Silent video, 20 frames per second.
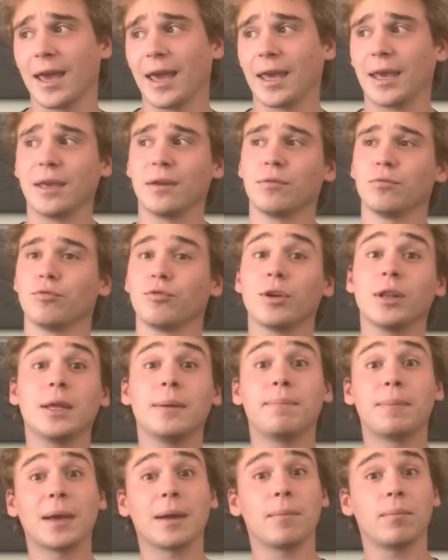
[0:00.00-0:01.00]
a really
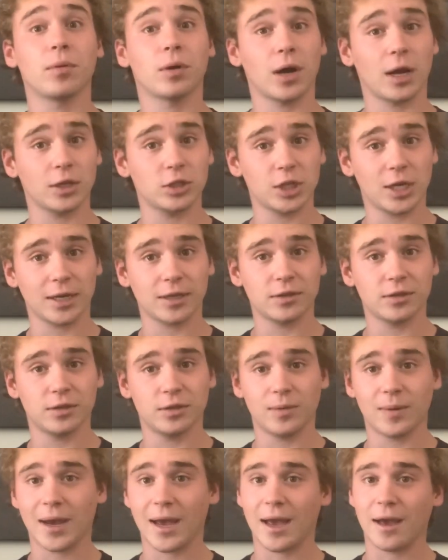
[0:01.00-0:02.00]
big project.
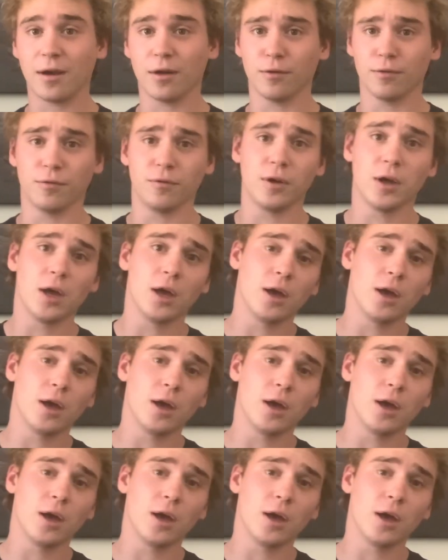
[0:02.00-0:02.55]
You have